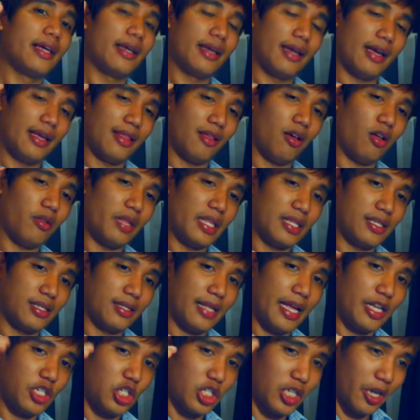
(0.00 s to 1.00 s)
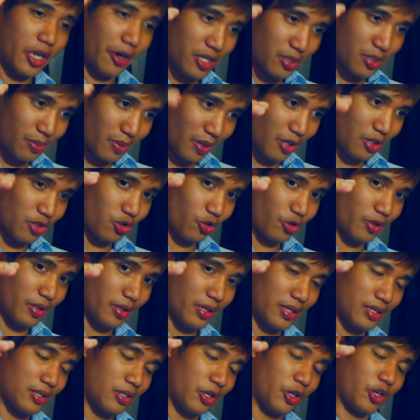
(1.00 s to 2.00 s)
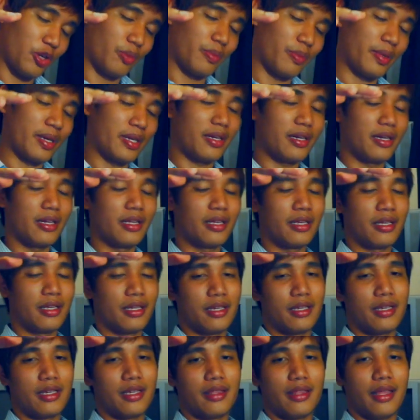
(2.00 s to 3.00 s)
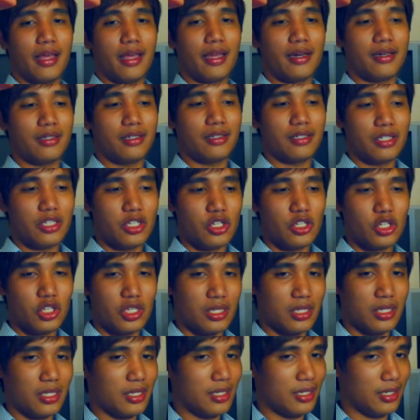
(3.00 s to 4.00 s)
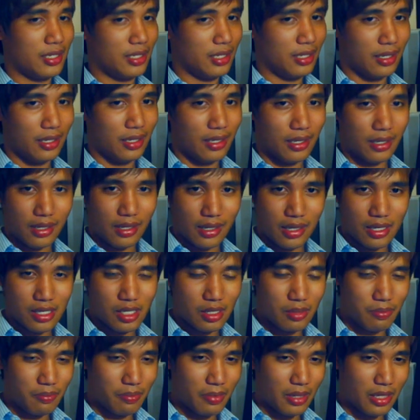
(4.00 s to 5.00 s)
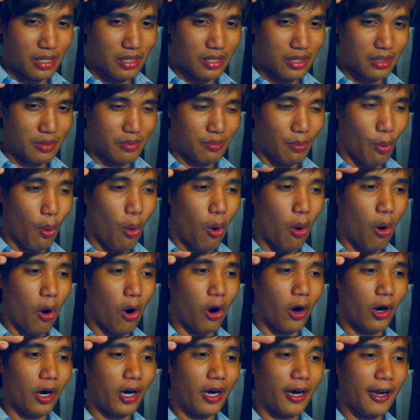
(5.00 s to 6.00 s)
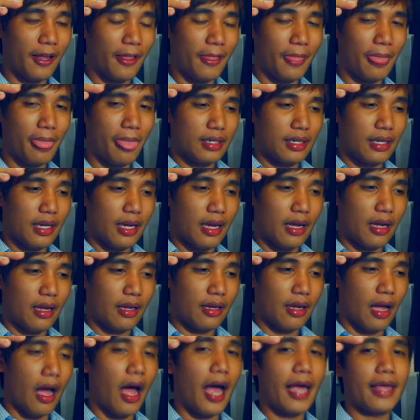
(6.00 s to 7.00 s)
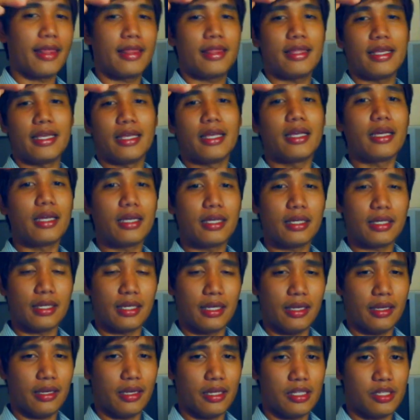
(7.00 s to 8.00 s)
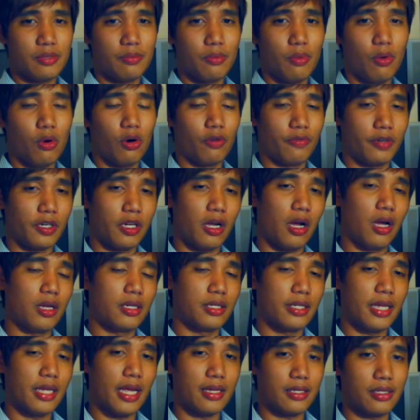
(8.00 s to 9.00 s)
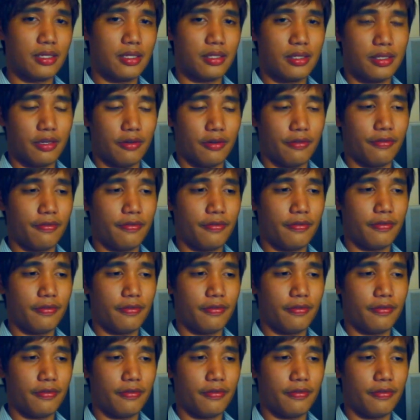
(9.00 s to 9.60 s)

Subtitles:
and all these legendary spinners are in this tournament that it's more. I think it's more of a contest of